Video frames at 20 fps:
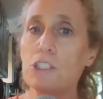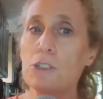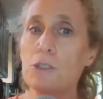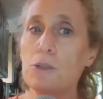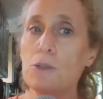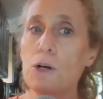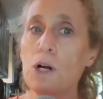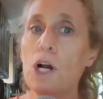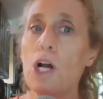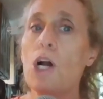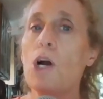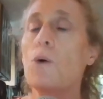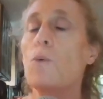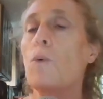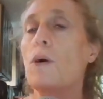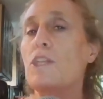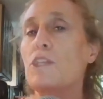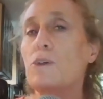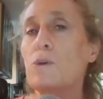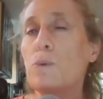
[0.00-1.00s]
you
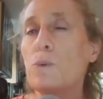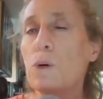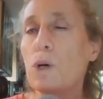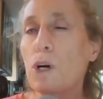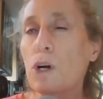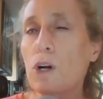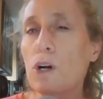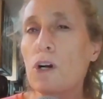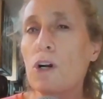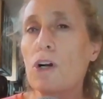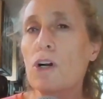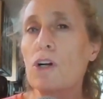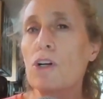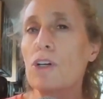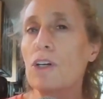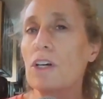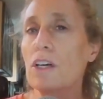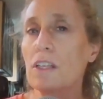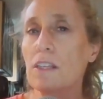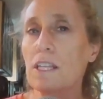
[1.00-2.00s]
when you
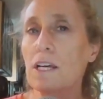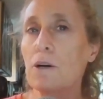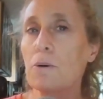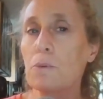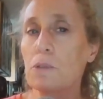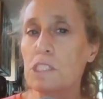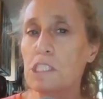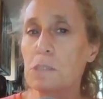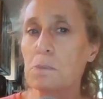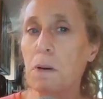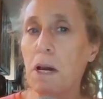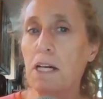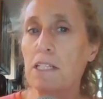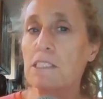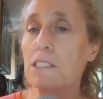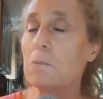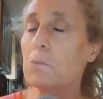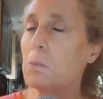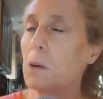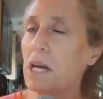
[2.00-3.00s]
earn their
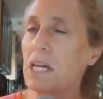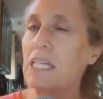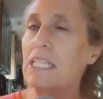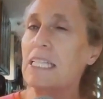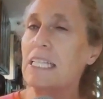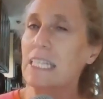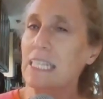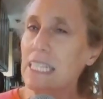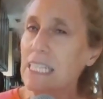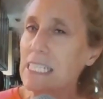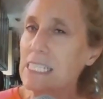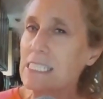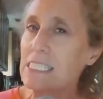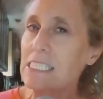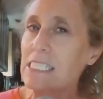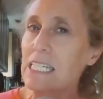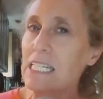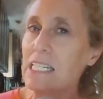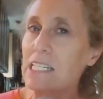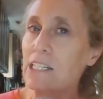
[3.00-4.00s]
respect by
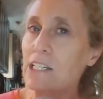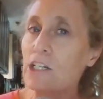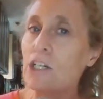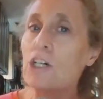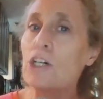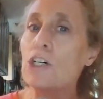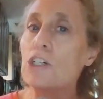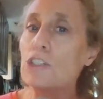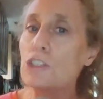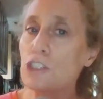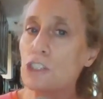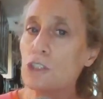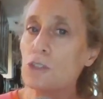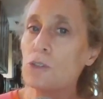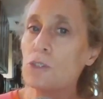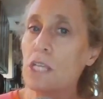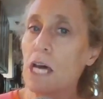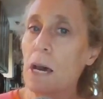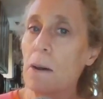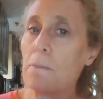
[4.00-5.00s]
listening
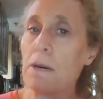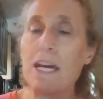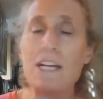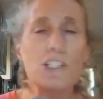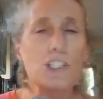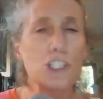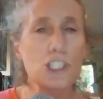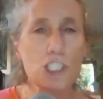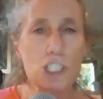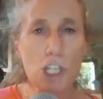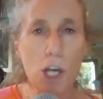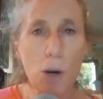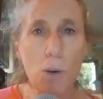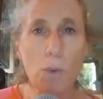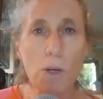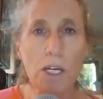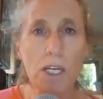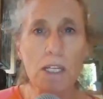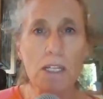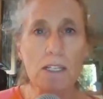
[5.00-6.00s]
to them and
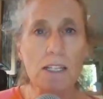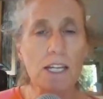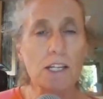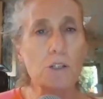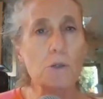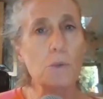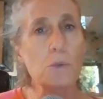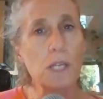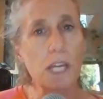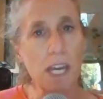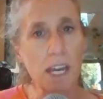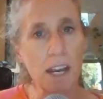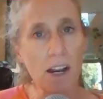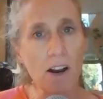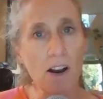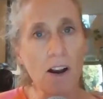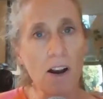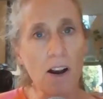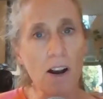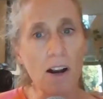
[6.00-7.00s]
showing that you
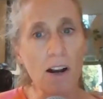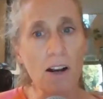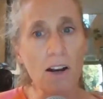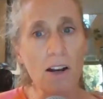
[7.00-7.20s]
care.